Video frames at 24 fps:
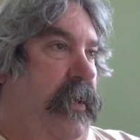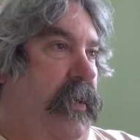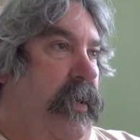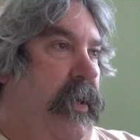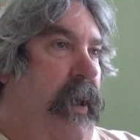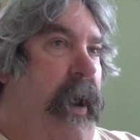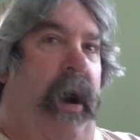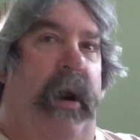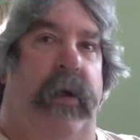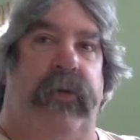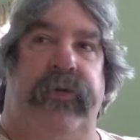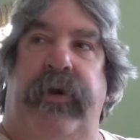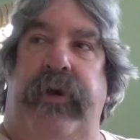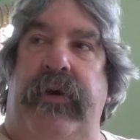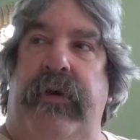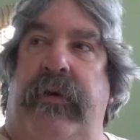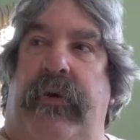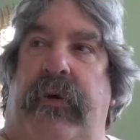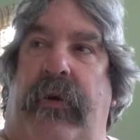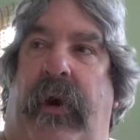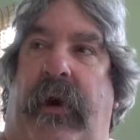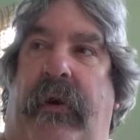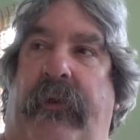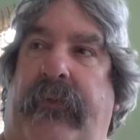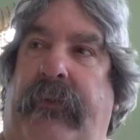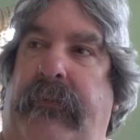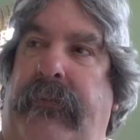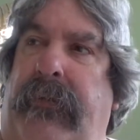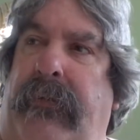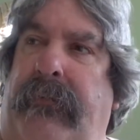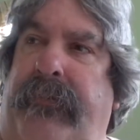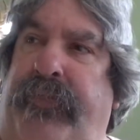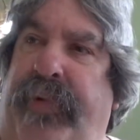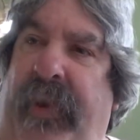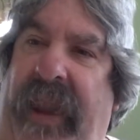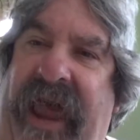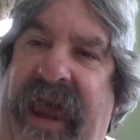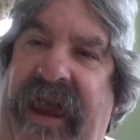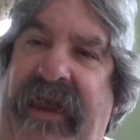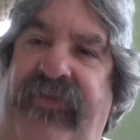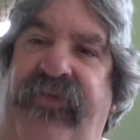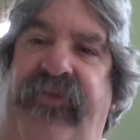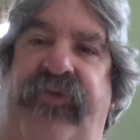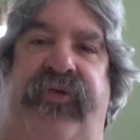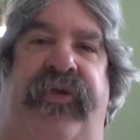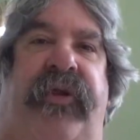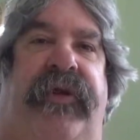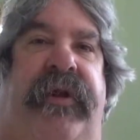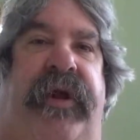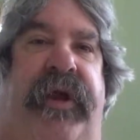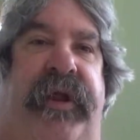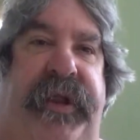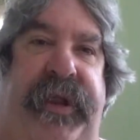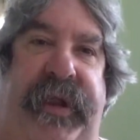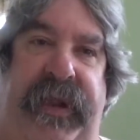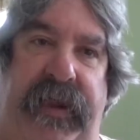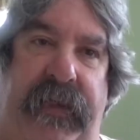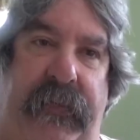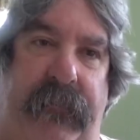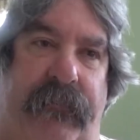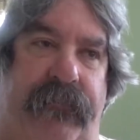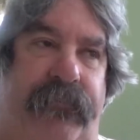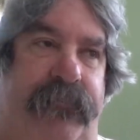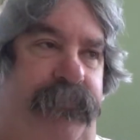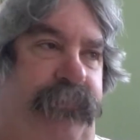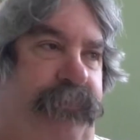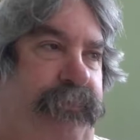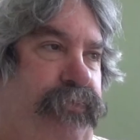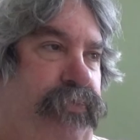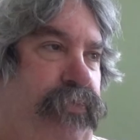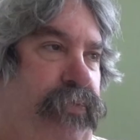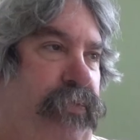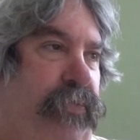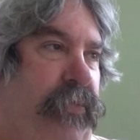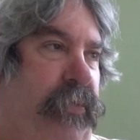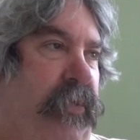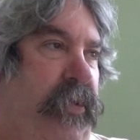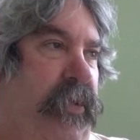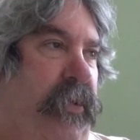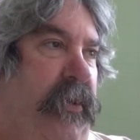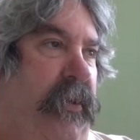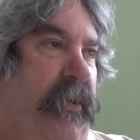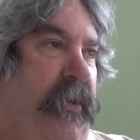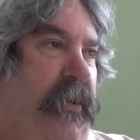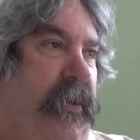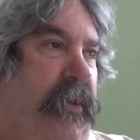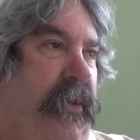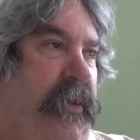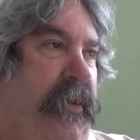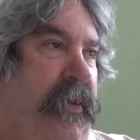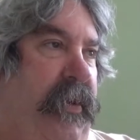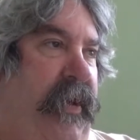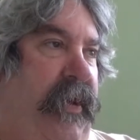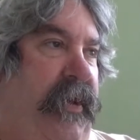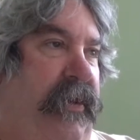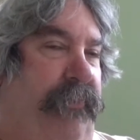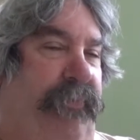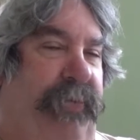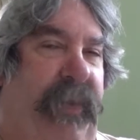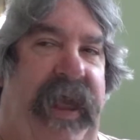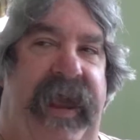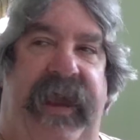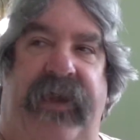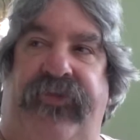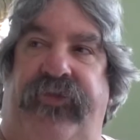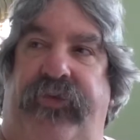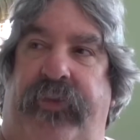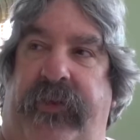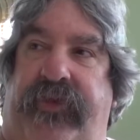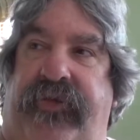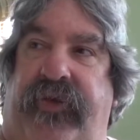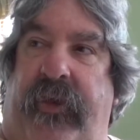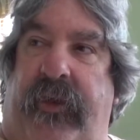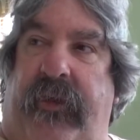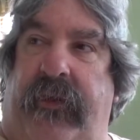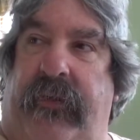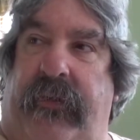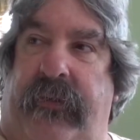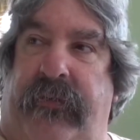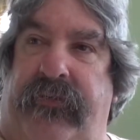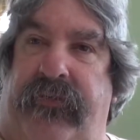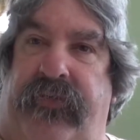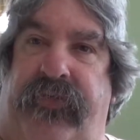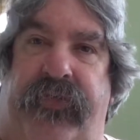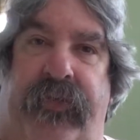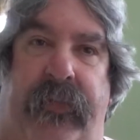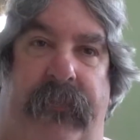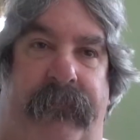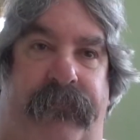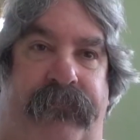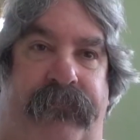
I'll do a flash tonight and the Flash returns.